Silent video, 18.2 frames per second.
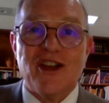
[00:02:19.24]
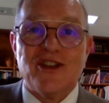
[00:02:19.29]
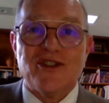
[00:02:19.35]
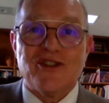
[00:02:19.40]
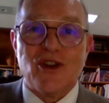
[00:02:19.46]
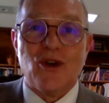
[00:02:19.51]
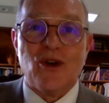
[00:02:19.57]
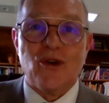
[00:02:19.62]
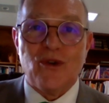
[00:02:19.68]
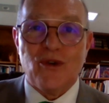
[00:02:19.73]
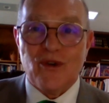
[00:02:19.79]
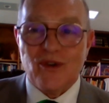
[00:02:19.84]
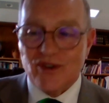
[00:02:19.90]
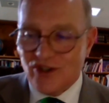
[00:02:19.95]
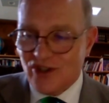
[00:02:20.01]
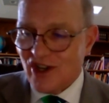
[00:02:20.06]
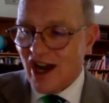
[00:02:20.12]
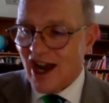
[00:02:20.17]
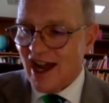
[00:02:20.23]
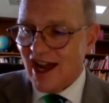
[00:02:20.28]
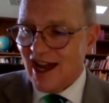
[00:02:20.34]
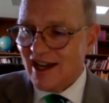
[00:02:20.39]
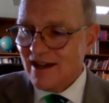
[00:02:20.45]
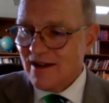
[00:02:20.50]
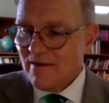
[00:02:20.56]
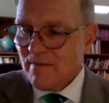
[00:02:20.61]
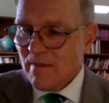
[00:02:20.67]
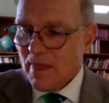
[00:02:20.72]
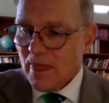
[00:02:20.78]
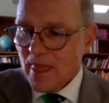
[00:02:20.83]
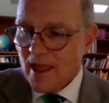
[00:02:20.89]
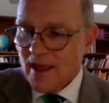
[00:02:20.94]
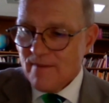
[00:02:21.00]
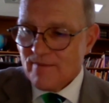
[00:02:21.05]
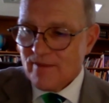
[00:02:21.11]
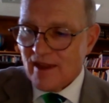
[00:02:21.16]
So John
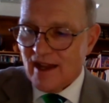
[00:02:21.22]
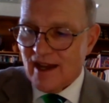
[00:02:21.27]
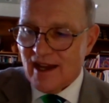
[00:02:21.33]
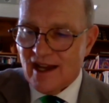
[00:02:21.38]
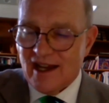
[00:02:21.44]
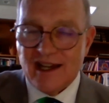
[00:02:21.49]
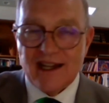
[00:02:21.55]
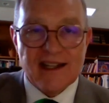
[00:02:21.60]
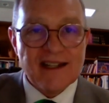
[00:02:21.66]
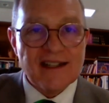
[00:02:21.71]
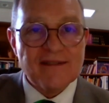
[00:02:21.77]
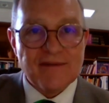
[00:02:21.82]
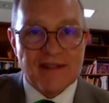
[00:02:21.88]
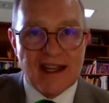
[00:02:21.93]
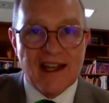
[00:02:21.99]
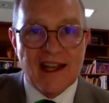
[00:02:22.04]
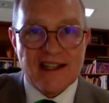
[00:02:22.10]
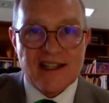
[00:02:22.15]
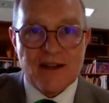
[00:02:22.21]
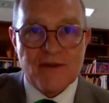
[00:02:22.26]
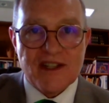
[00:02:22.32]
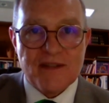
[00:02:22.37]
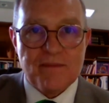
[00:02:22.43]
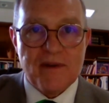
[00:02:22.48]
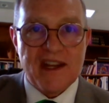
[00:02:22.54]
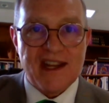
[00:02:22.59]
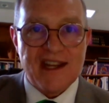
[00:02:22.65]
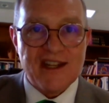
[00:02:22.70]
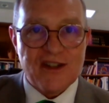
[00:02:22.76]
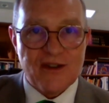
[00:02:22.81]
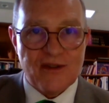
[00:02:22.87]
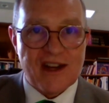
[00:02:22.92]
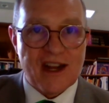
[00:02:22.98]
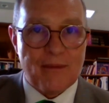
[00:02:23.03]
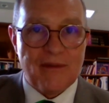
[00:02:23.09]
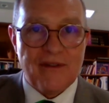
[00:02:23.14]
uh, as he was speaking
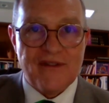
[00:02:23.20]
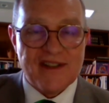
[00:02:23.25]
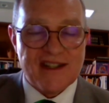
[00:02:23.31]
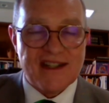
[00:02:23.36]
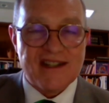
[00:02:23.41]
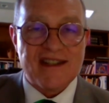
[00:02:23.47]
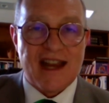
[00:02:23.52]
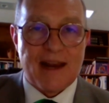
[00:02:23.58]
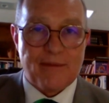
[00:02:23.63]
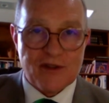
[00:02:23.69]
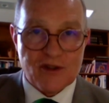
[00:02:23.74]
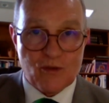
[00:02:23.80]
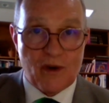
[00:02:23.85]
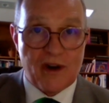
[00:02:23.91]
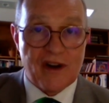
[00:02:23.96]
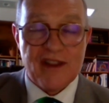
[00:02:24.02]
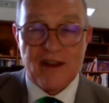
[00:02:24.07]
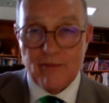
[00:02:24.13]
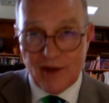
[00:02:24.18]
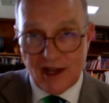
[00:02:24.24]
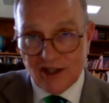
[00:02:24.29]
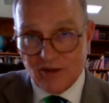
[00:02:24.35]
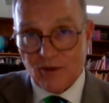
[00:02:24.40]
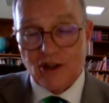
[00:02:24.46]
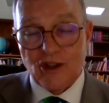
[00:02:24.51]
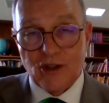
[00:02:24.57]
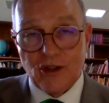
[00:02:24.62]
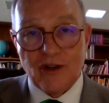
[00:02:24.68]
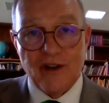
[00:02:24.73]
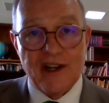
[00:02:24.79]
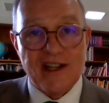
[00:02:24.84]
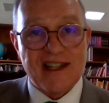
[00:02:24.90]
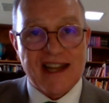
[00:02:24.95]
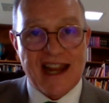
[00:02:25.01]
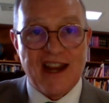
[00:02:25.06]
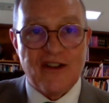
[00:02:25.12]
to a couple of his disciples, one of them, as we learn,
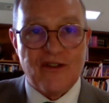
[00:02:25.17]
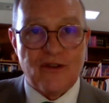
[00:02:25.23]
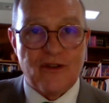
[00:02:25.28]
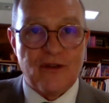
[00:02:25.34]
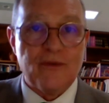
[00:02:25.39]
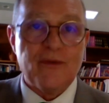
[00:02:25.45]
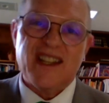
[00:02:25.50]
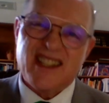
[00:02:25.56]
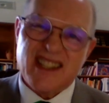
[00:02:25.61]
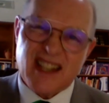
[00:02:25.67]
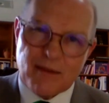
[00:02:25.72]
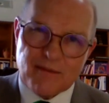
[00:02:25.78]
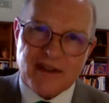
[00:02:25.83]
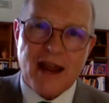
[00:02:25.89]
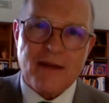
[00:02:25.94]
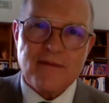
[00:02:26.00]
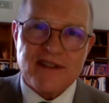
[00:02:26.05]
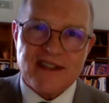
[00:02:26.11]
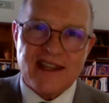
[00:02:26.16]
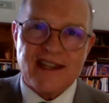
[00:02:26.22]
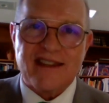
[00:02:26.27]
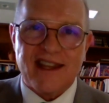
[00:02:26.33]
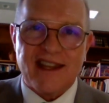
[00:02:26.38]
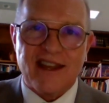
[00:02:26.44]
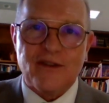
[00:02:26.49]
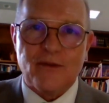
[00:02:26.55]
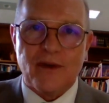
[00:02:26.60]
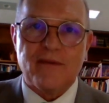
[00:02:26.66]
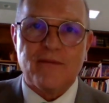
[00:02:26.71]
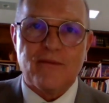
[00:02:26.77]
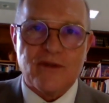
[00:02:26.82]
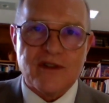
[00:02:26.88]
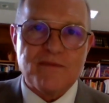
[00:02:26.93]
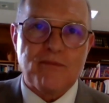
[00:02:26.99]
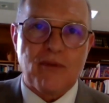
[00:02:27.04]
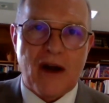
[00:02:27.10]
is Andrew. We sometimes think the other one
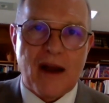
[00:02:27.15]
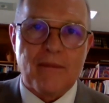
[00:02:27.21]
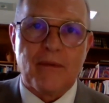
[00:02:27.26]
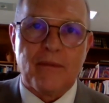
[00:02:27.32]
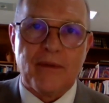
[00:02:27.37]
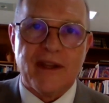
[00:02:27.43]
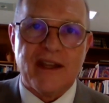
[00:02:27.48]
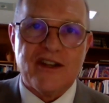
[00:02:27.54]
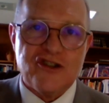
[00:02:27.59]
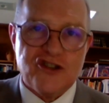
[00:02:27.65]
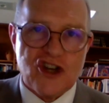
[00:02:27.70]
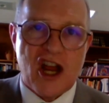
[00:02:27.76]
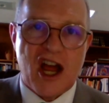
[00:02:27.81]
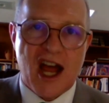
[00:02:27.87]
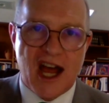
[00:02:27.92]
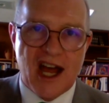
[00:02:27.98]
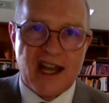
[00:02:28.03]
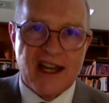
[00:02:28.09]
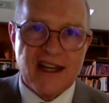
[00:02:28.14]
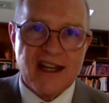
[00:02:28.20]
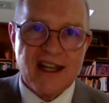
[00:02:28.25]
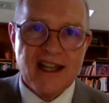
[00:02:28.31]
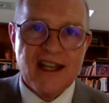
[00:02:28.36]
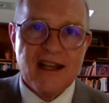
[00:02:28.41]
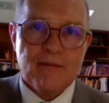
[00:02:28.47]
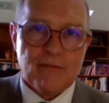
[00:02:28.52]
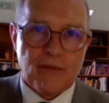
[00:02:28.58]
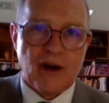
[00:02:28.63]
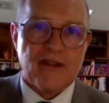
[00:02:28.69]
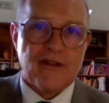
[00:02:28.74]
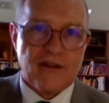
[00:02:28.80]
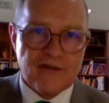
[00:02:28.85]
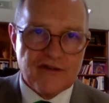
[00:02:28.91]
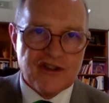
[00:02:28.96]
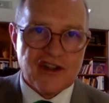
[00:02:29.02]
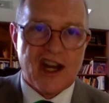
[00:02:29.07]
was probably John,
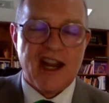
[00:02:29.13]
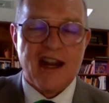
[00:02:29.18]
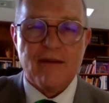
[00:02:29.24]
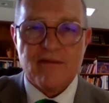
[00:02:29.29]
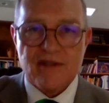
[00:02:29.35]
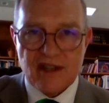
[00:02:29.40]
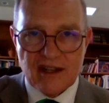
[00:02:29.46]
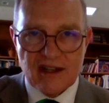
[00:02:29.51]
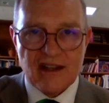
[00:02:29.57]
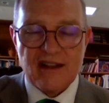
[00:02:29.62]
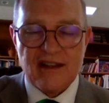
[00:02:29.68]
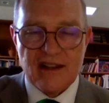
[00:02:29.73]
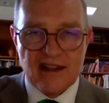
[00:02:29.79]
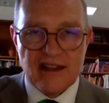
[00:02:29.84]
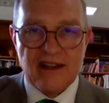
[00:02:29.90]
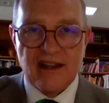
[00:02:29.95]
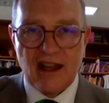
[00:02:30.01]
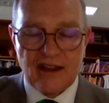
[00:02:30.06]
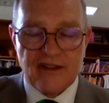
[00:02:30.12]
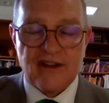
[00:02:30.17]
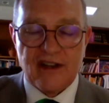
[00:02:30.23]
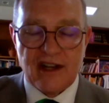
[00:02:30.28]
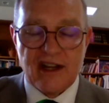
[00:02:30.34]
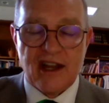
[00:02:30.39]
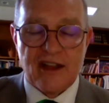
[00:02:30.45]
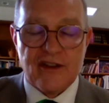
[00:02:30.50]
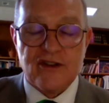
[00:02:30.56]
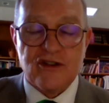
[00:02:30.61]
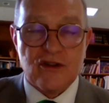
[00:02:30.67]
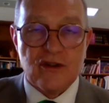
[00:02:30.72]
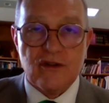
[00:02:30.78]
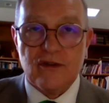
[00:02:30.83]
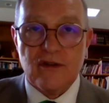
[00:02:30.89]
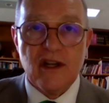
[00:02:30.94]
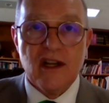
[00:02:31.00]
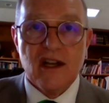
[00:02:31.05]
brother of James, uh, the other, another
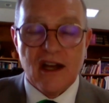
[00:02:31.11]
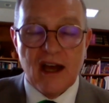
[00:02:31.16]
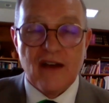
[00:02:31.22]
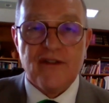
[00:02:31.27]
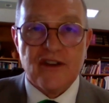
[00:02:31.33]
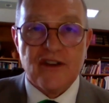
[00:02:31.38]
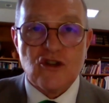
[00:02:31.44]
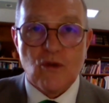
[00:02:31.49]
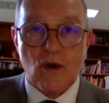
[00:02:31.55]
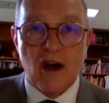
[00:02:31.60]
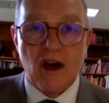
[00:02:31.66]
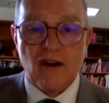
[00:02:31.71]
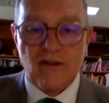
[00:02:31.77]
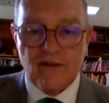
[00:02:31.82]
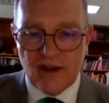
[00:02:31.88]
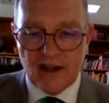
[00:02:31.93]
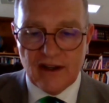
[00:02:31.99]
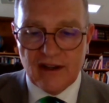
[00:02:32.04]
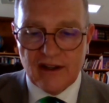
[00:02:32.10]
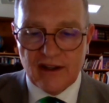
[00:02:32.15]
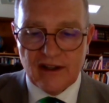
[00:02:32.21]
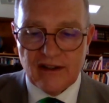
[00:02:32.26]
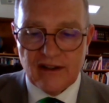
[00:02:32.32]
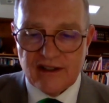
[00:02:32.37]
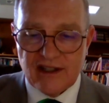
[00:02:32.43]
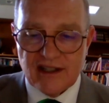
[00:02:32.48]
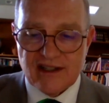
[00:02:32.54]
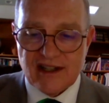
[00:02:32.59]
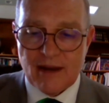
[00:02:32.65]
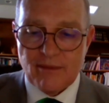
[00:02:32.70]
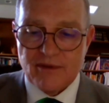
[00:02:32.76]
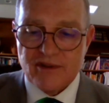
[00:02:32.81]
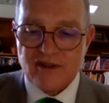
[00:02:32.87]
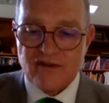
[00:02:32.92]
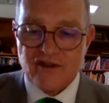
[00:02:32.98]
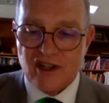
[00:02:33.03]
two of the 12 uh,
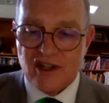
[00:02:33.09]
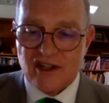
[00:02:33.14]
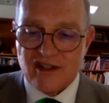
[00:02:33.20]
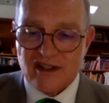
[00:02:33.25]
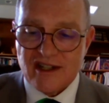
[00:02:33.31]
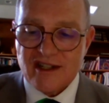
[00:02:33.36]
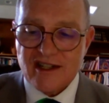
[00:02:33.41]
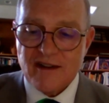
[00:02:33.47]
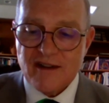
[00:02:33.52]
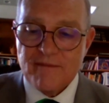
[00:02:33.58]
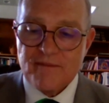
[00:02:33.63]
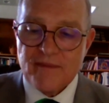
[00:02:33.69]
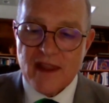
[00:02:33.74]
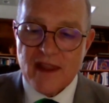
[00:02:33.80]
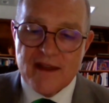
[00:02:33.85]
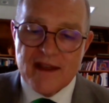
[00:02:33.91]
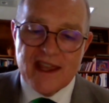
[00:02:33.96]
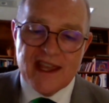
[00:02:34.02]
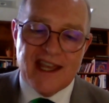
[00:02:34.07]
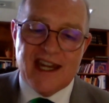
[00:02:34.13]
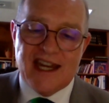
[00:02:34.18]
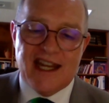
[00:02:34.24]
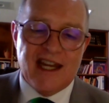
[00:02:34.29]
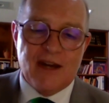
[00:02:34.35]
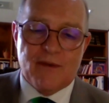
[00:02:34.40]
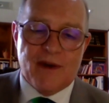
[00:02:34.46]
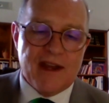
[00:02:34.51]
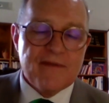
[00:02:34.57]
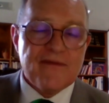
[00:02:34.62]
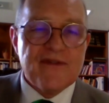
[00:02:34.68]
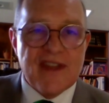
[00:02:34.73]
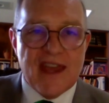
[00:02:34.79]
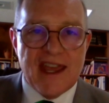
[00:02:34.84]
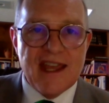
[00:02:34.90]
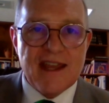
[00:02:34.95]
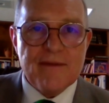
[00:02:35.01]
disciples of Jesus. It, anyway,
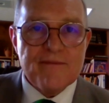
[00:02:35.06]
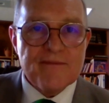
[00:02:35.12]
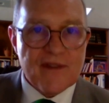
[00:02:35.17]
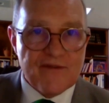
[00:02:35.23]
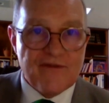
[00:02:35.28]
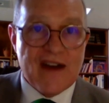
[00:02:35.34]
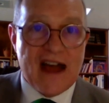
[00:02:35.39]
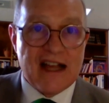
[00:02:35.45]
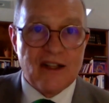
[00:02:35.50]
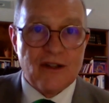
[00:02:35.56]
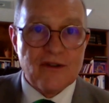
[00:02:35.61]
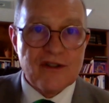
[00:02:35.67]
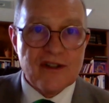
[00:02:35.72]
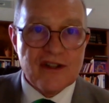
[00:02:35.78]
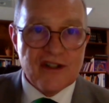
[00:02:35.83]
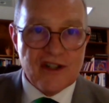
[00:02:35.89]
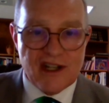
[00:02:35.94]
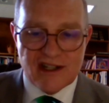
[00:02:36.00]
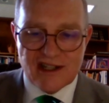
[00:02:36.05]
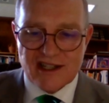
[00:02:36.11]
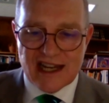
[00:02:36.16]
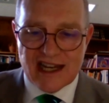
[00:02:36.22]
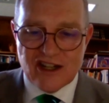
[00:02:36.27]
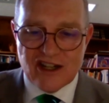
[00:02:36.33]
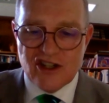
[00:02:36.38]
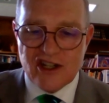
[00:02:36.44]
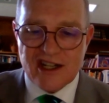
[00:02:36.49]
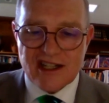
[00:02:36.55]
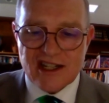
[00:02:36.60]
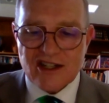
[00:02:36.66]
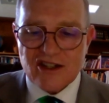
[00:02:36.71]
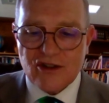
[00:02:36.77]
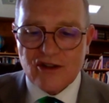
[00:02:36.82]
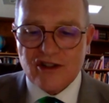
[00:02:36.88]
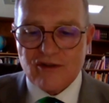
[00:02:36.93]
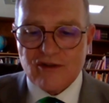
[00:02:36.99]
they followed Jesus. And
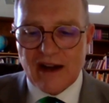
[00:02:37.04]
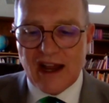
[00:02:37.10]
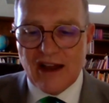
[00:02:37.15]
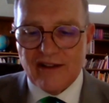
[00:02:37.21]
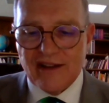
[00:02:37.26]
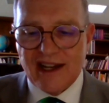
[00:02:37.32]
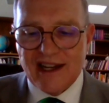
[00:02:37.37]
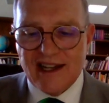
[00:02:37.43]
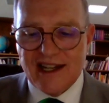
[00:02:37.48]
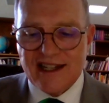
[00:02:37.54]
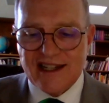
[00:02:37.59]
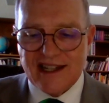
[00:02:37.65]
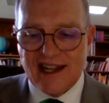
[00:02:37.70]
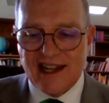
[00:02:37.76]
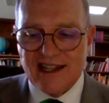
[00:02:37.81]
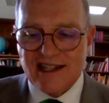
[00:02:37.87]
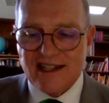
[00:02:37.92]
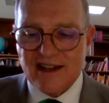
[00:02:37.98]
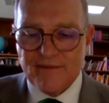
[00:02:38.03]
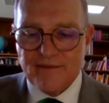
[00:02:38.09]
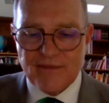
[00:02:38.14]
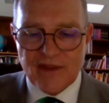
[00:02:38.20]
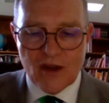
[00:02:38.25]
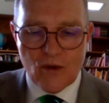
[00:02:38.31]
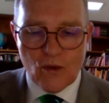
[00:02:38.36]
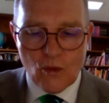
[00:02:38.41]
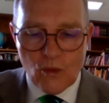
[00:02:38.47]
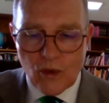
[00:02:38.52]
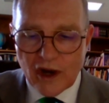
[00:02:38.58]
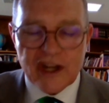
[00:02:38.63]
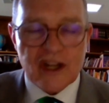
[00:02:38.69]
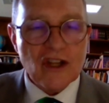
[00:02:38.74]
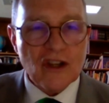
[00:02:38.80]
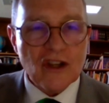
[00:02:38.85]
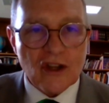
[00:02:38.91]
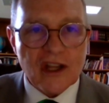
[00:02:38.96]
Jesus turns around and he says, What
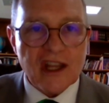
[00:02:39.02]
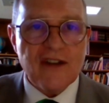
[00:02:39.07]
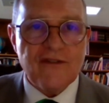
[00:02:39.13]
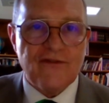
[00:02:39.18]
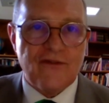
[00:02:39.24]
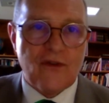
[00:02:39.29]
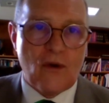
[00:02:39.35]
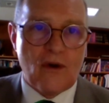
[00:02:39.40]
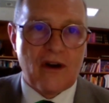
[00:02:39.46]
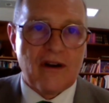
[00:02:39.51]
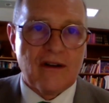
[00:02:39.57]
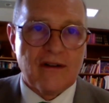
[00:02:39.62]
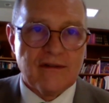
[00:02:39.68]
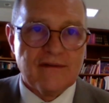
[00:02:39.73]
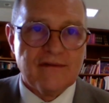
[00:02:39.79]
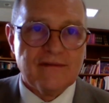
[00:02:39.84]
are you looking for?